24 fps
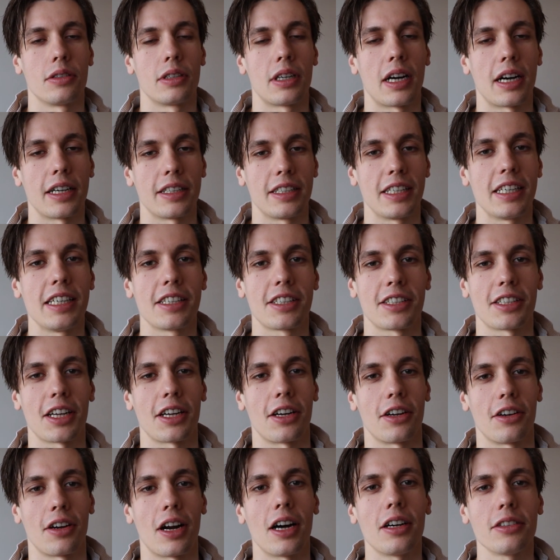ideas
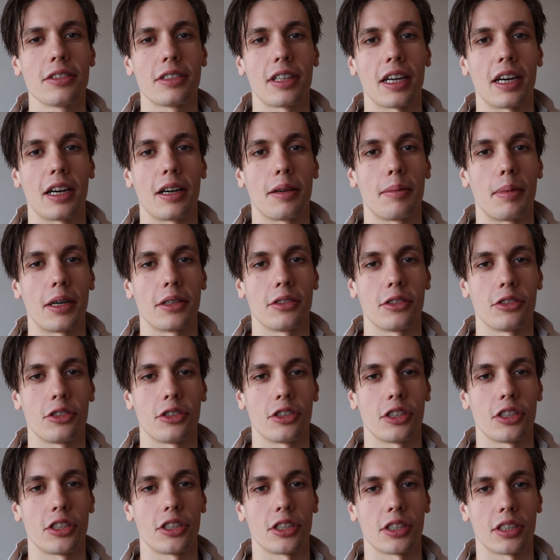that are out there about
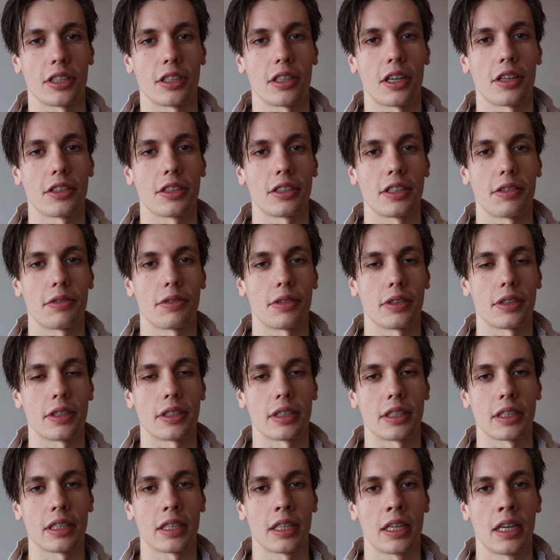nutrition, all the
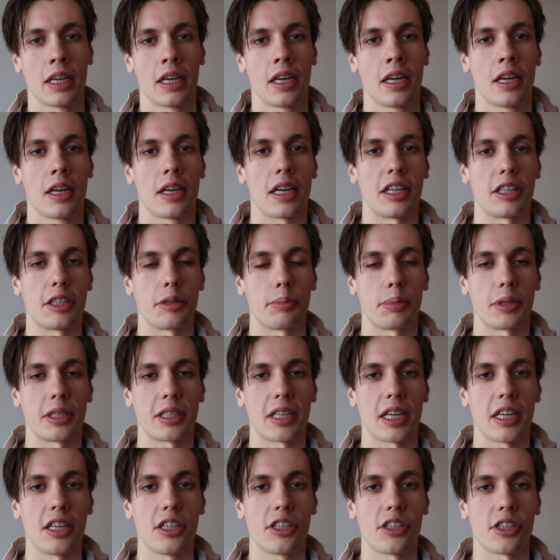different
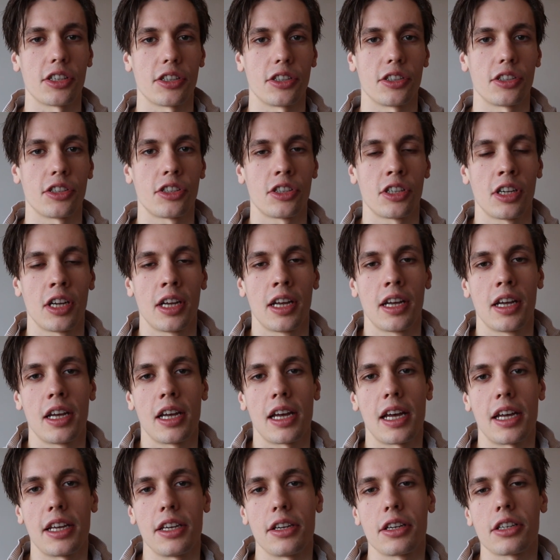interpretations,
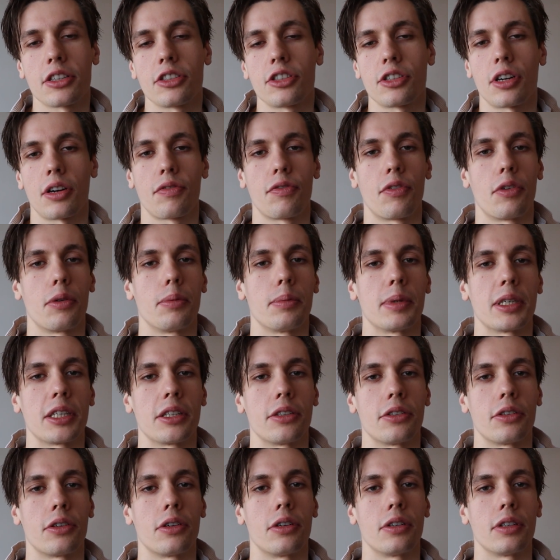and you can start forming
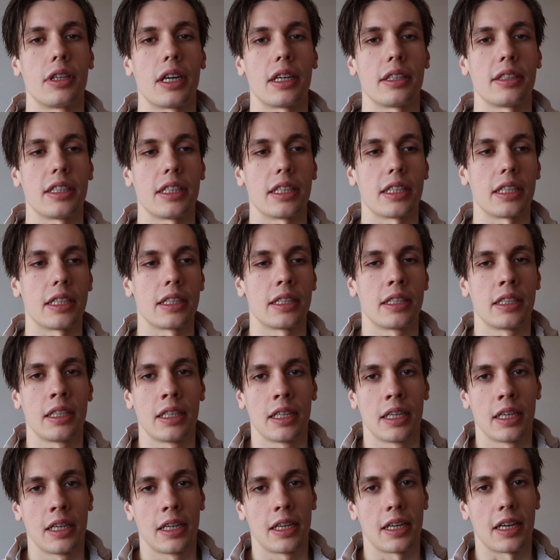your own idea.
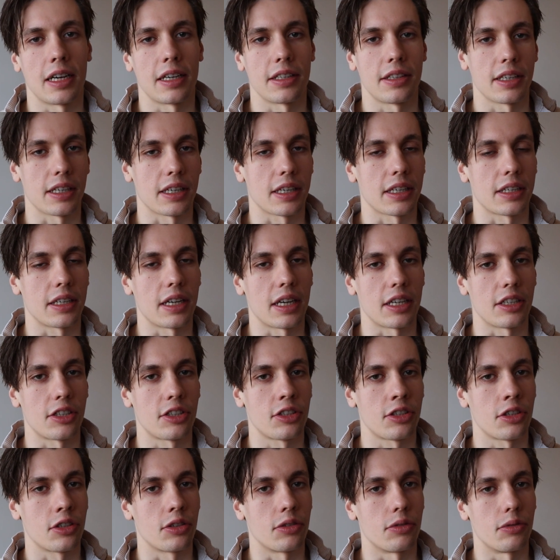I think
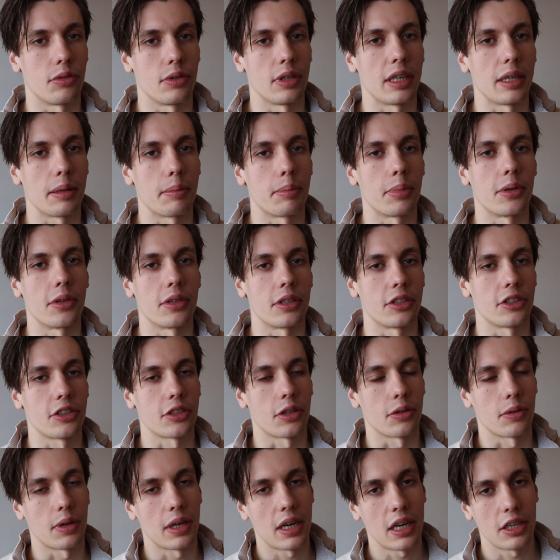that's really important.
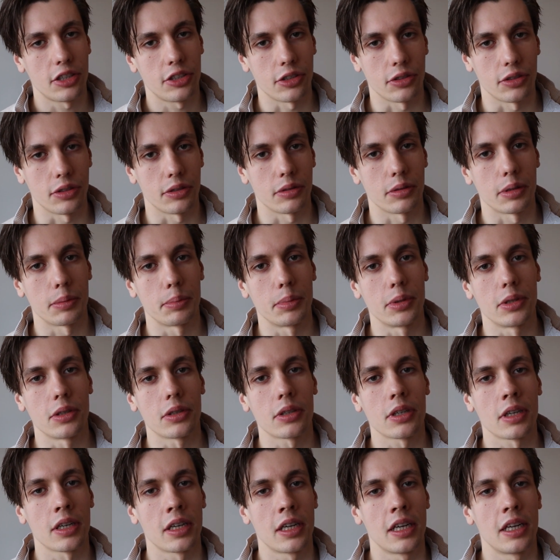So when I show you a
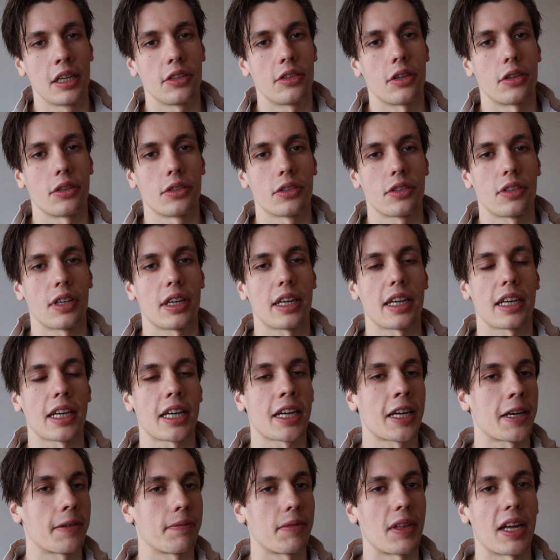book, don't think
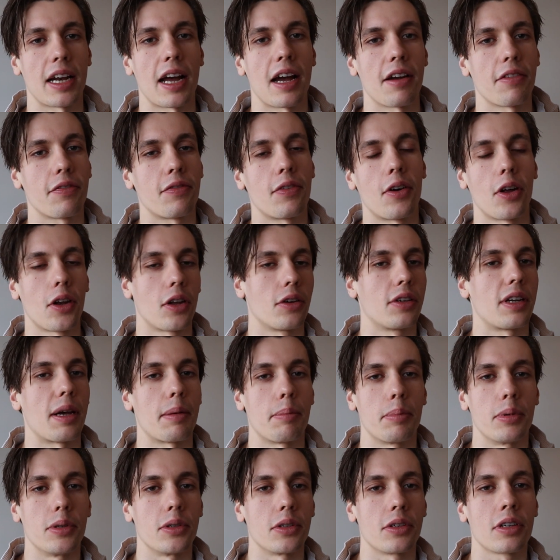that I follow
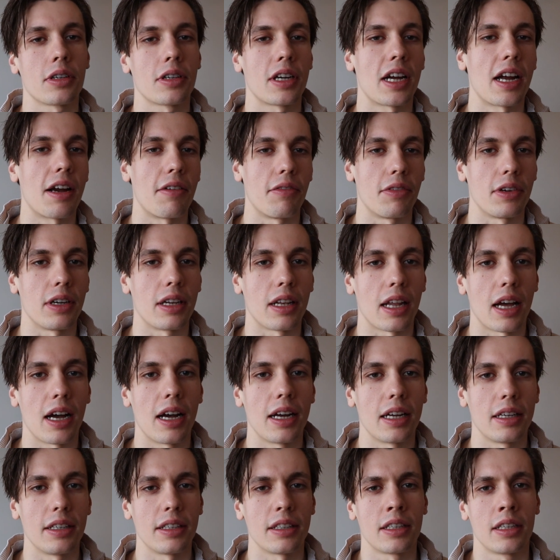that book every
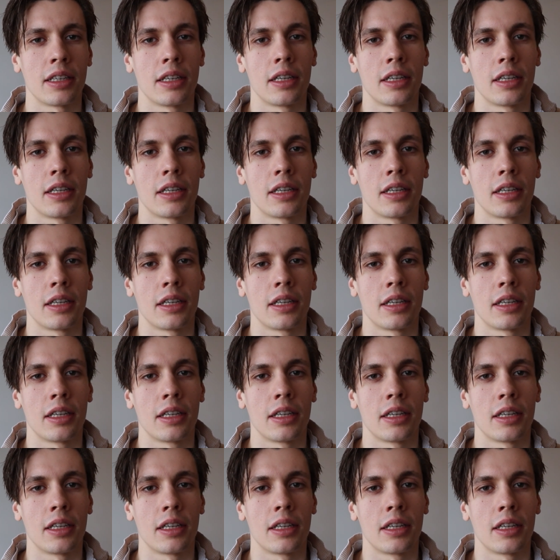line,